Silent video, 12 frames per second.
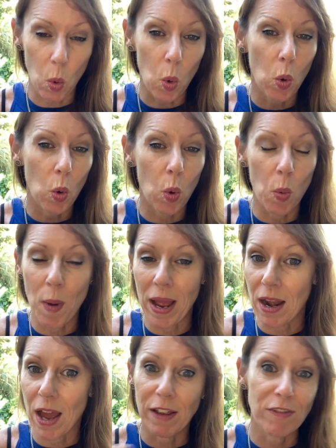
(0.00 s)
All my
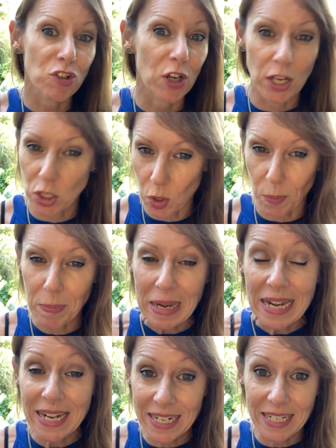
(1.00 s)
life changed
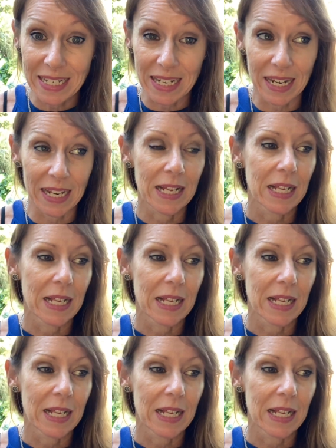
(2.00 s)
completely.